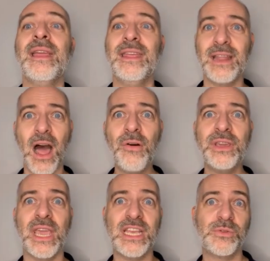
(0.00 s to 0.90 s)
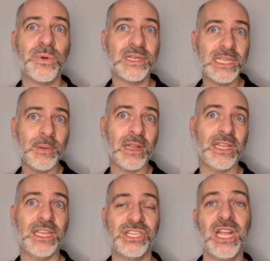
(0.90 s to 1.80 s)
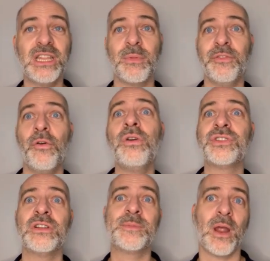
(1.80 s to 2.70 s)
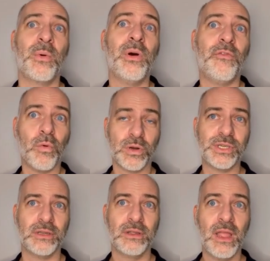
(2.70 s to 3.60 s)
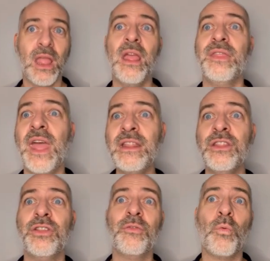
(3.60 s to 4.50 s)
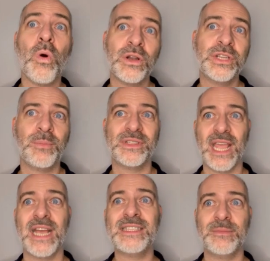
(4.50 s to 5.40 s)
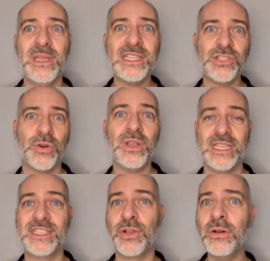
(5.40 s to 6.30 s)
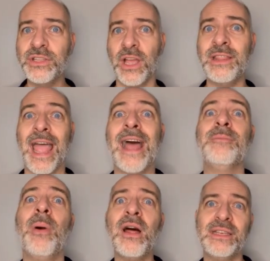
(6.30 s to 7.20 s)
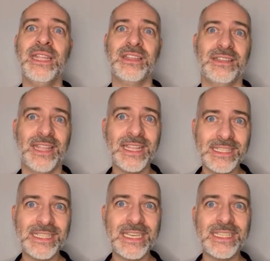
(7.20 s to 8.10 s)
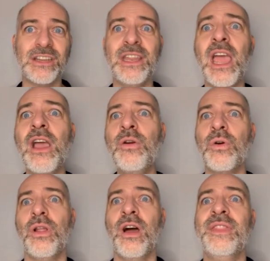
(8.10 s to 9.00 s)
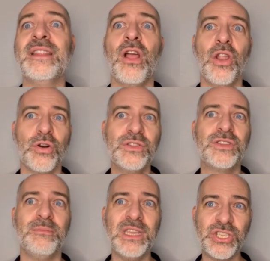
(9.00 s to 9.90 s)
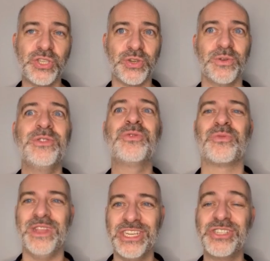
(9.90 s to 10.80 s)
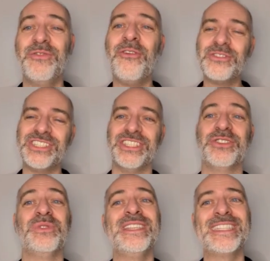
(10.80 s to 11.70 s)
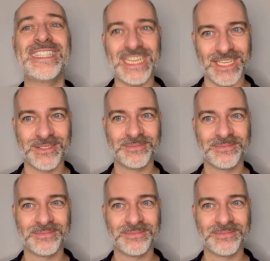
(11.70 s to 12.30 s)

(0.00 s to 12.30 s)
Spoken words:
In our case, we will typically inject about 4 tons per hour of water. Then the water plus gas mixture is cooled down and partly condenses in an air cooler that allows the mixture to reach 40 degrees C.